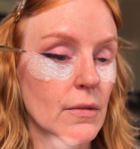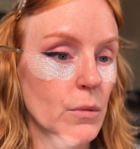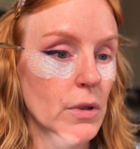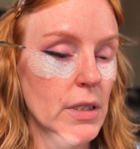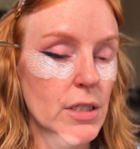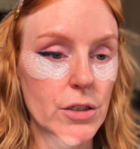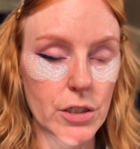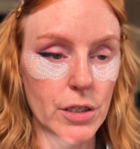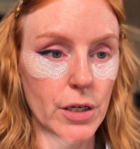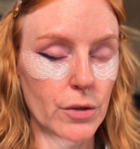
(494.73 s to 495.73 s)
Well, that's good
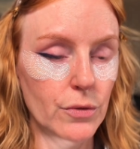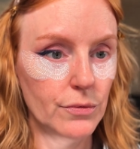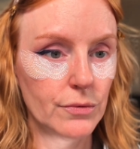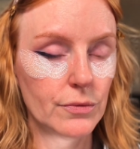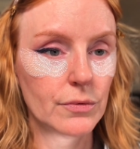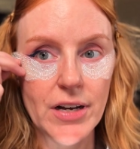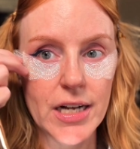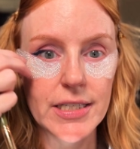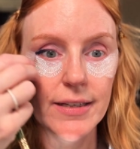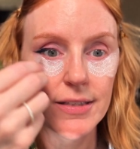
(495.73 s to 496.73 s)
to know. Got
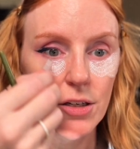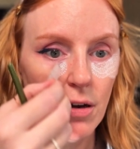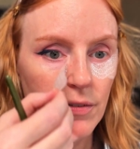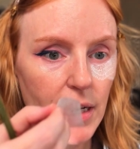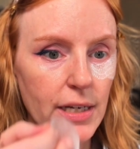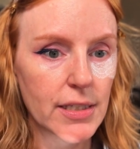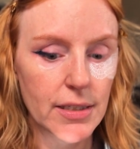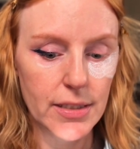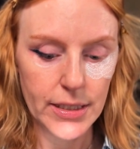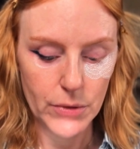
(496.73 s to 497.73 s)
to take this off, guys, and
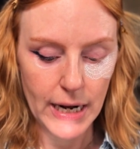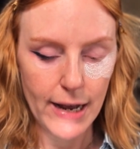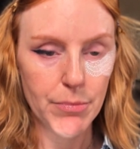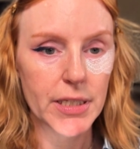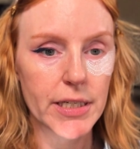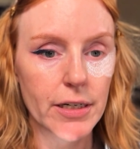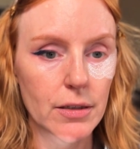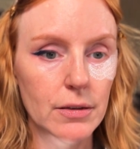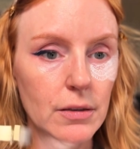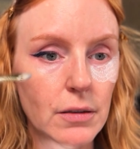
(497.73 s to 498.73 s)
see what happened here.